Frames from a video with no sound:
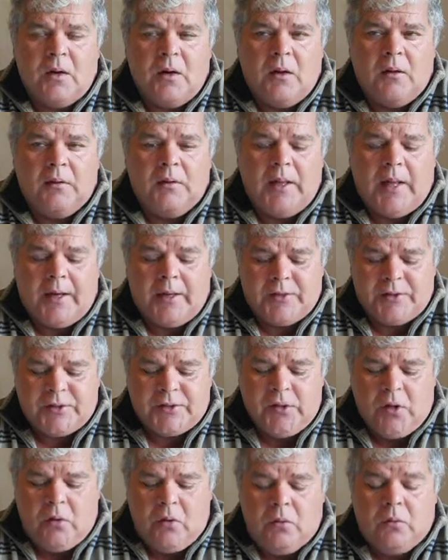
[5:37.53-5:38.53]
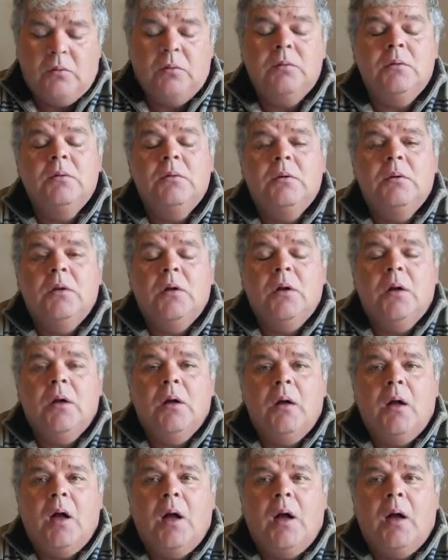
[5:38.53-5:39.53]
let us know
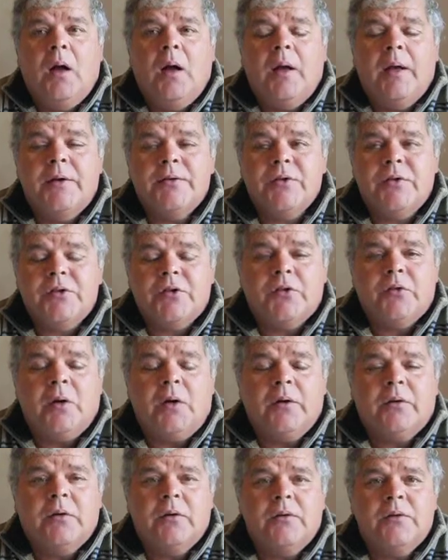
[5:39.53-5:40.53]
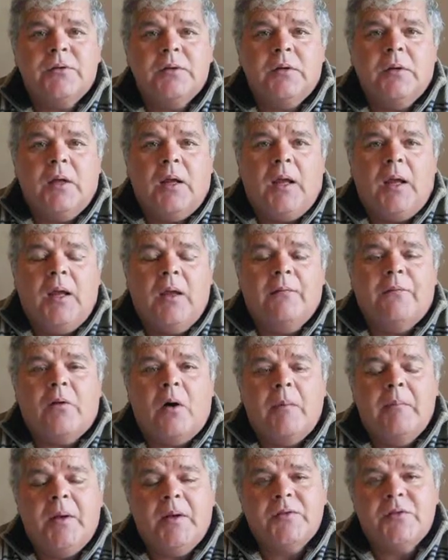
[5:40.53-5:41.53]
as instructors if
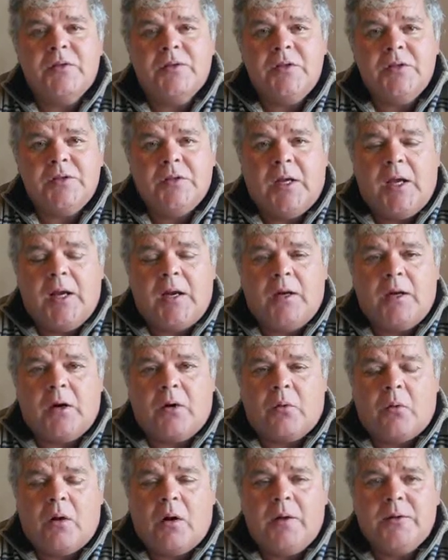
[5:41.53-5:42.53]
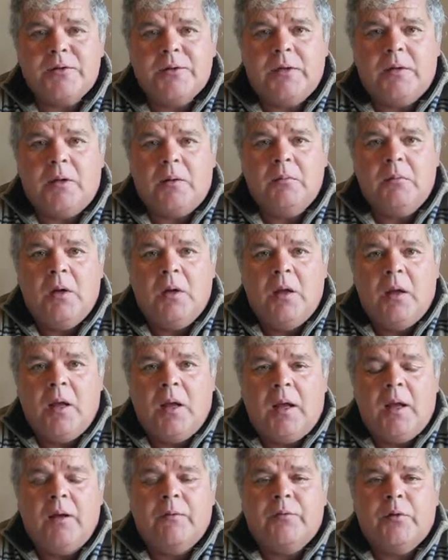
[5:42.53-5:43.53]
our message is getting across to them,
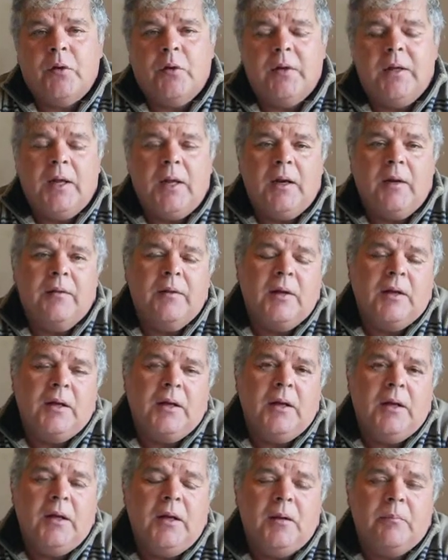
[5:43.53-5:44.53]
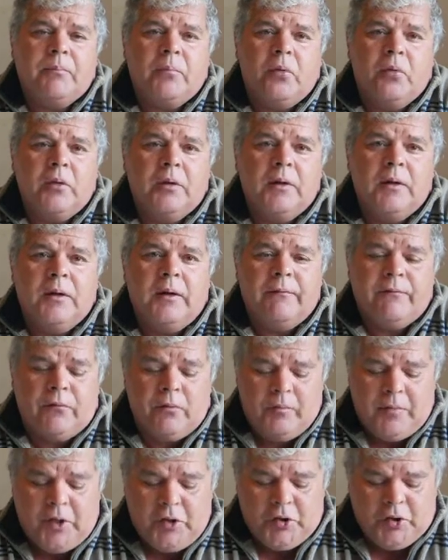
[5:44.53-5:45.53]
if they're getting the key and pertinent
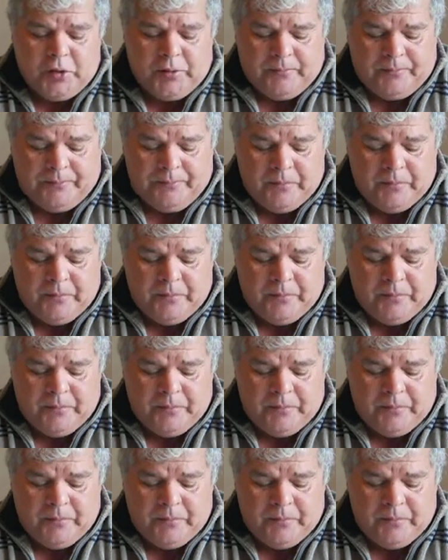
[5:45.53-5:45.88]
information.